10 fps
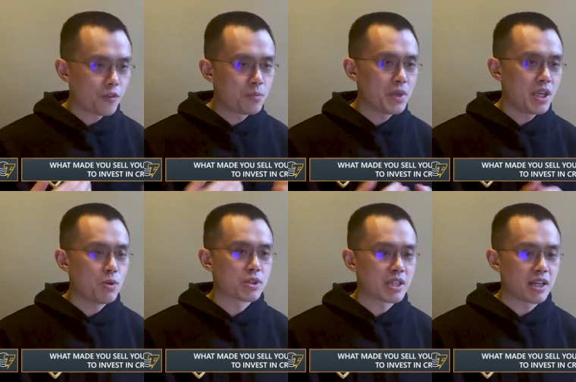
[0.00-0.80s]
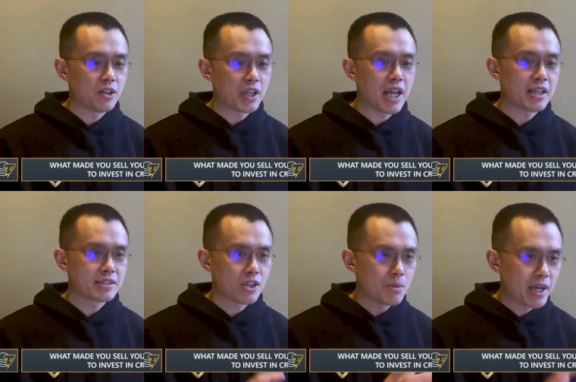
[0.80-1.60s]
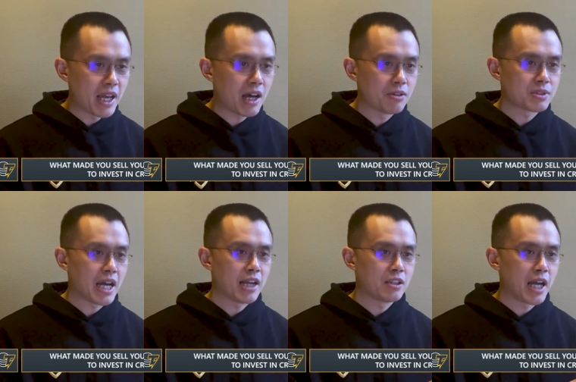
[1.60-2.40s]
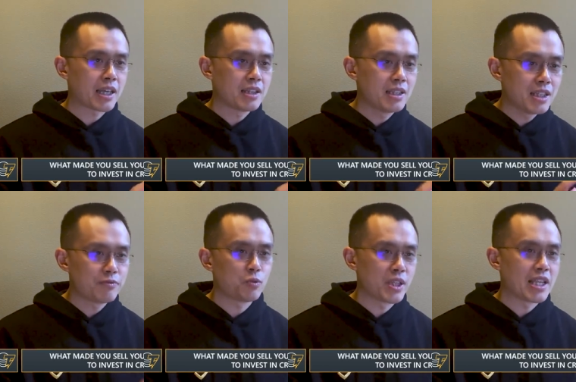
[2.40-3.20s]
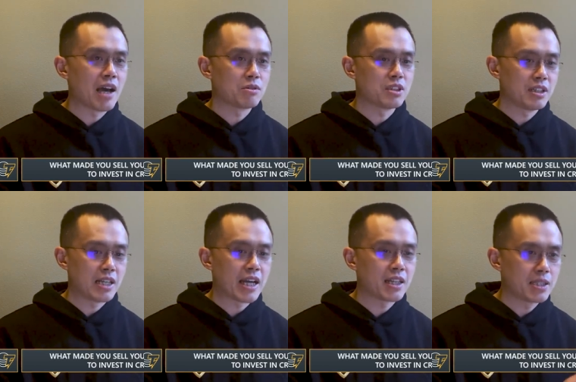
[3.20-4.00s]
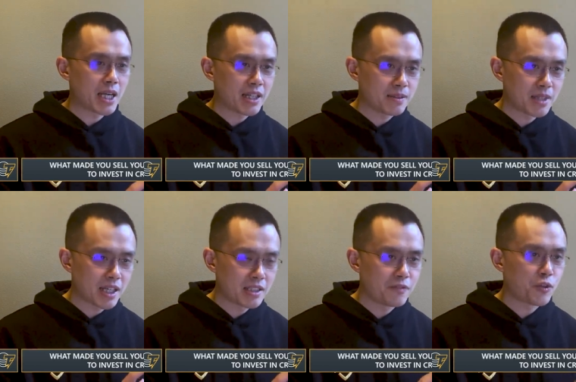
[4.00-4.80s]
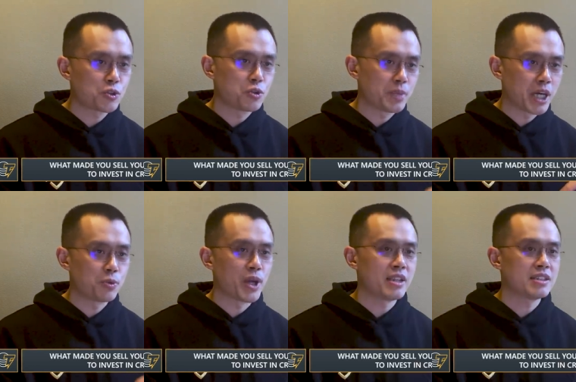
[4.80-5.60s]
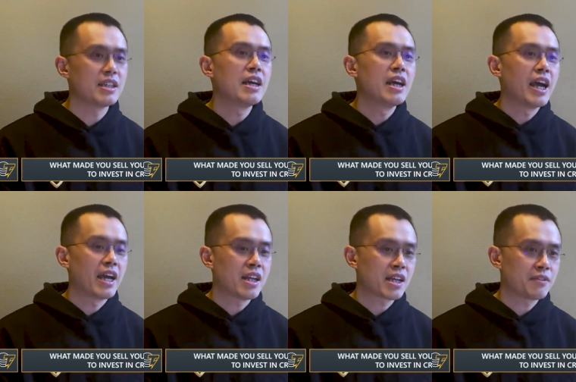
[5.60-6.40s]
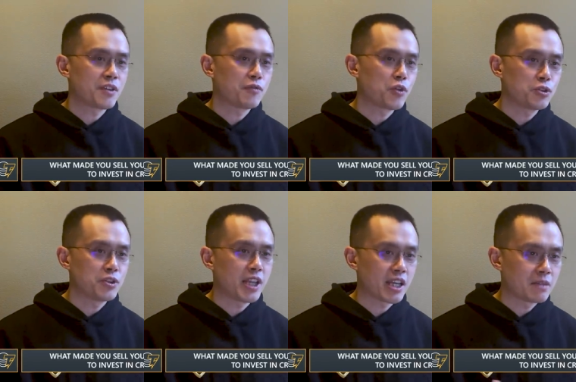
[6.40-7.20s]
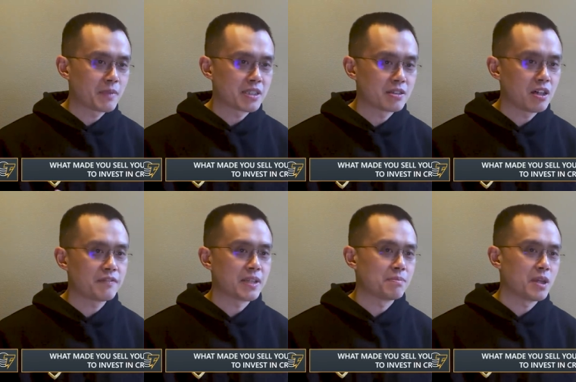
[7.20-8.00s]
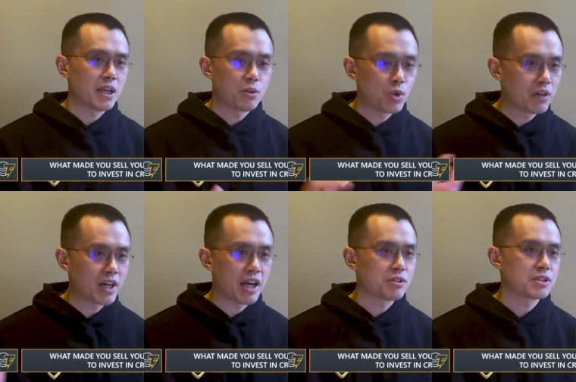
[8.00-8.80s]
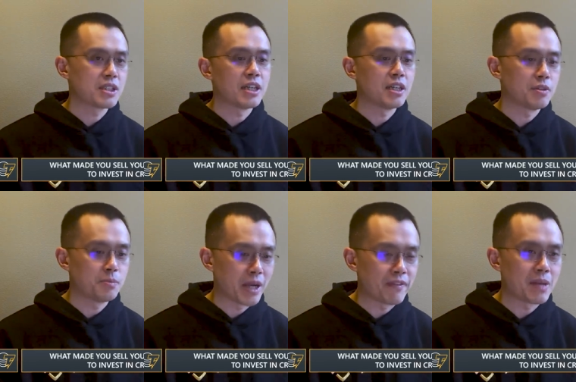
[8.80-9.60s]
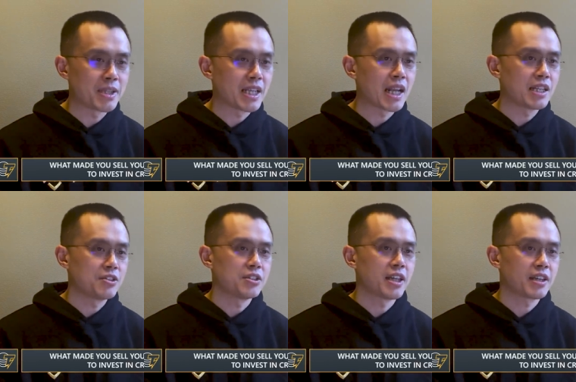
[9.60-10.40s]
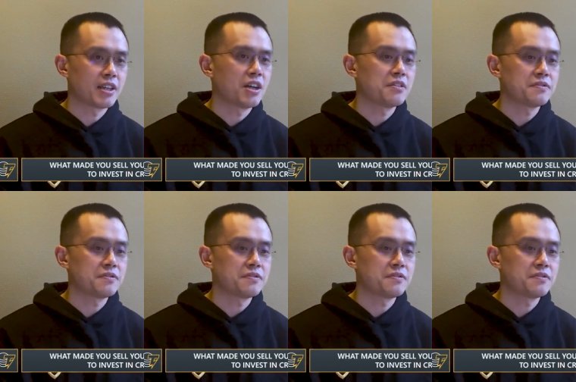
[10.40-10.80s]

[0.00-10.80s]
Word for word: for me, it was like, okay, I can sell my house. I, I can live without, uh, I, can, I, can, I can afford to pay rent and I can afford to take care of myself and uh, whoever else, my family that I need to take care